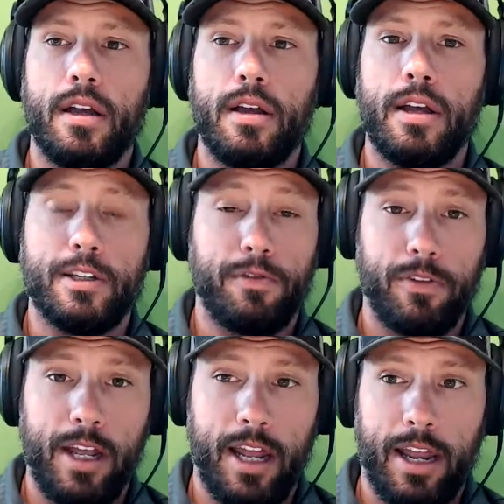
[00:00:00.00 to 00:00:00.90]

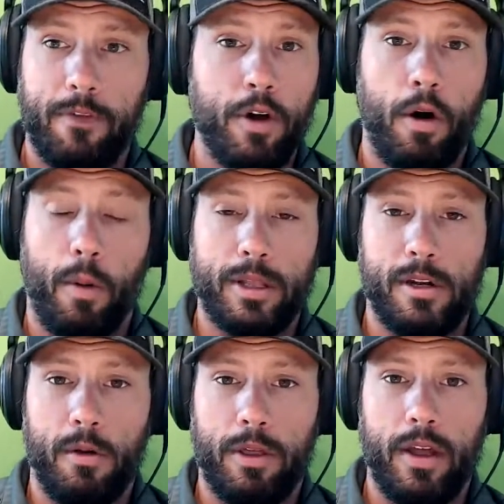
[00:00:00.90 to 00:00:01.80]
fleeting if you don't know what to
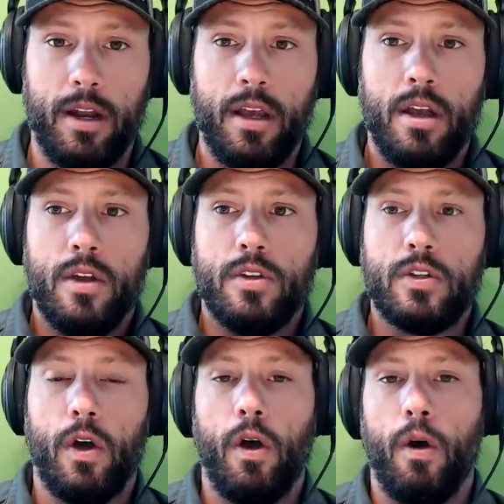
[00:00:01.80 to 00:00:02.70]
do with it.
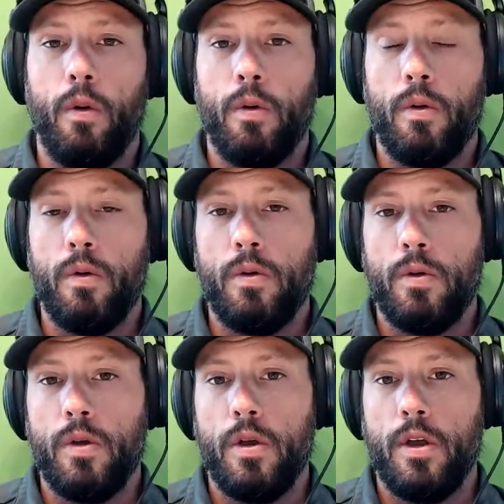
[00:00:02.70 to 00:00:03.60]
So
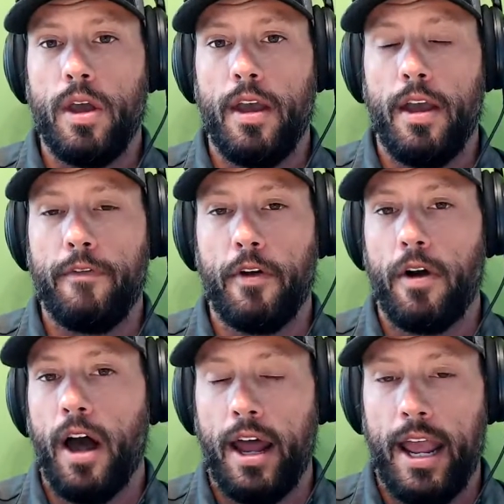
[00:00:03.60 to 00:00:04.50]
if you're
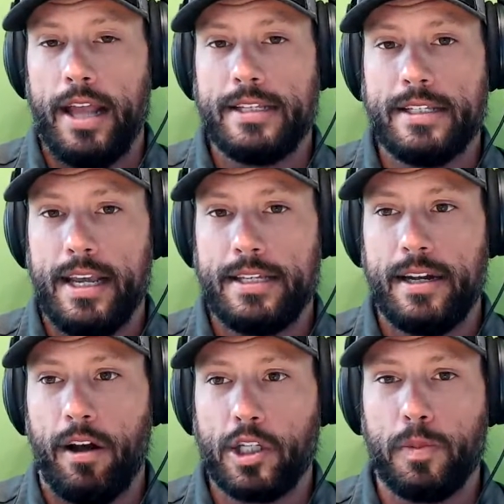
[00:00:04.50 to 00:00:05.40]
not a seasoned
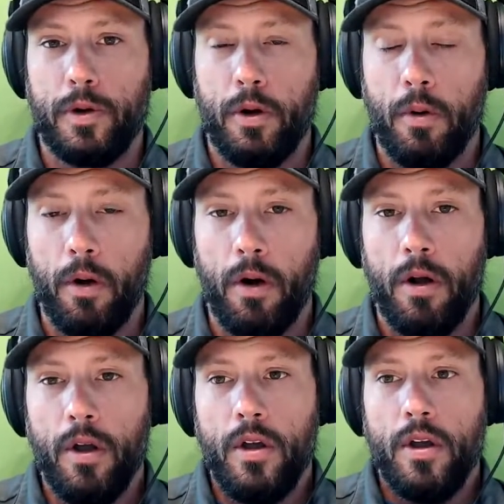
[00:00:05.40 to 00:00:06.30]
entrepreneur,
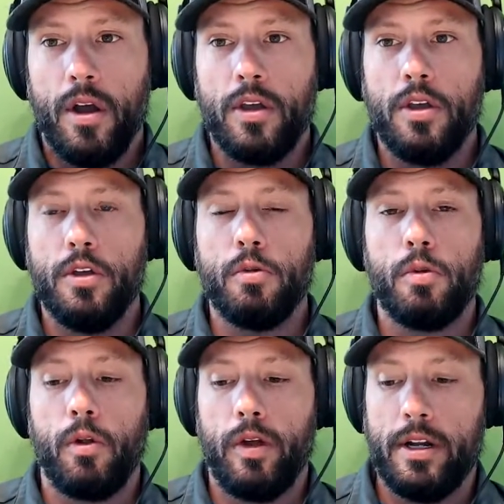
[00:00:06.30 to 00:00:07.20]
you
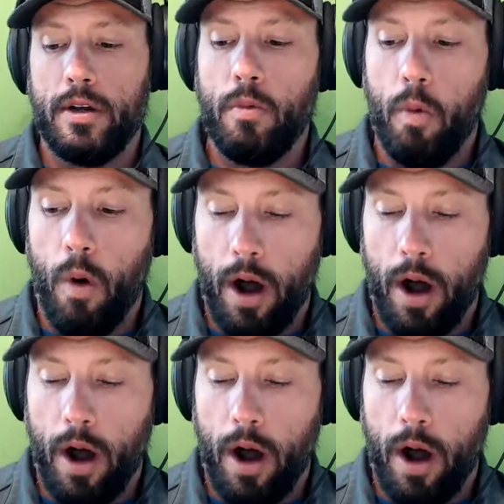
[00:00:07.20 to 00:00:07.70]
really want